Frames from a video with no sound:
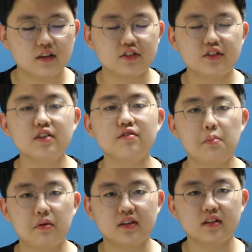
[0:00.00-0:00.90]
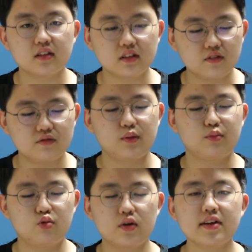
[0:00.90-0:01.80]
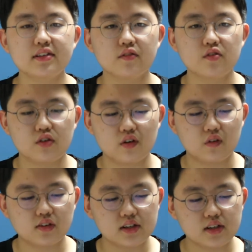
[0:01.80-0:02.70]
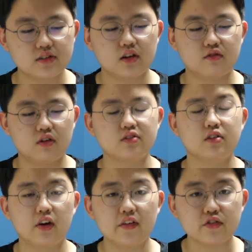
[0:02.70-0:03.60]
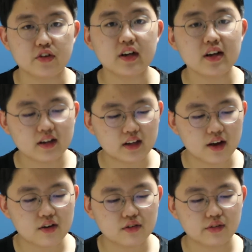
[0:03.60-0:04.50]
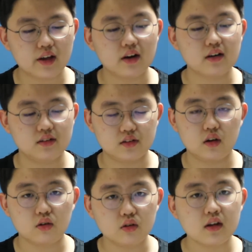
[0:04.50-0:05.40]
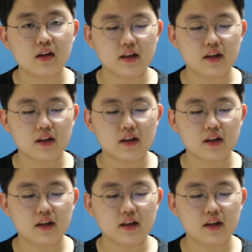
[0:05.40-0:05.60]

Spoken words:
student representatives from 27 universities across the country gathered together in Seoul,